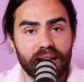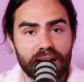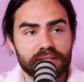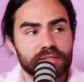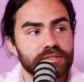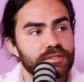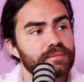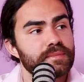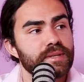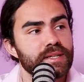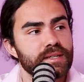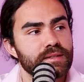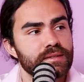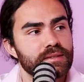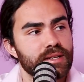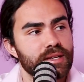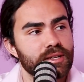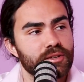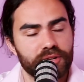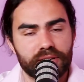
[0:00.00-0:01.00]
He has to be.
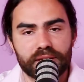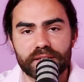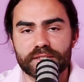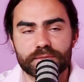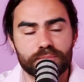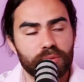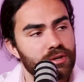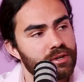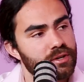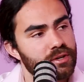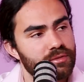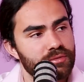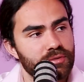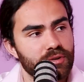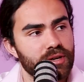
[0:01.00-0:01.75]
Look at his body of